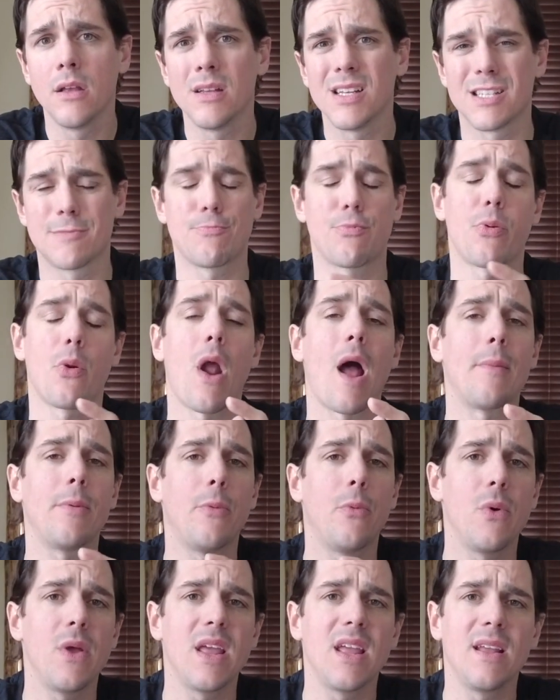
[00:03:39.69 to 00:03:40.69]
is
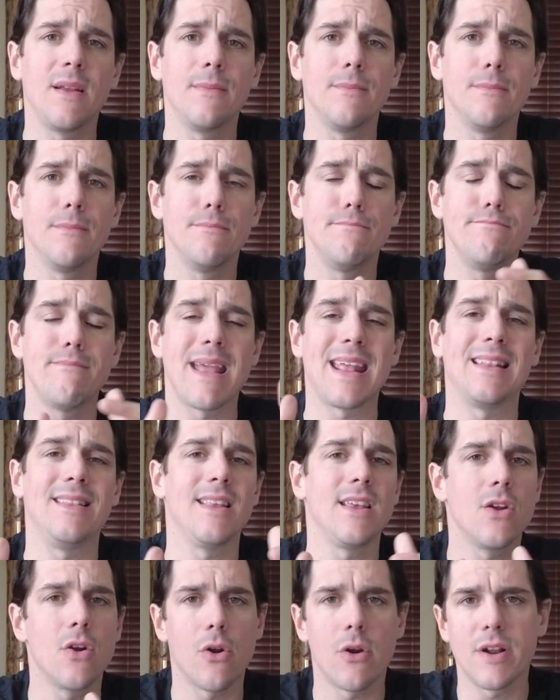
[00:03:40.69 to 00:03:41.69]
probably
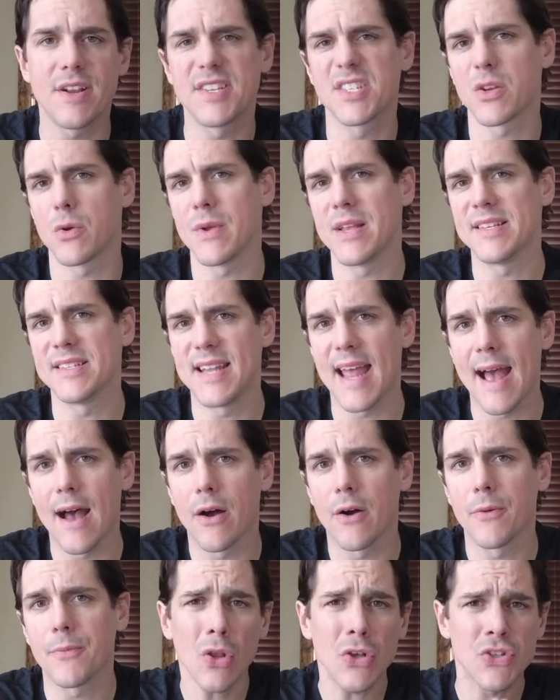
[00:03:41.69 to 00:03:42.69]
mainly already squeezed out.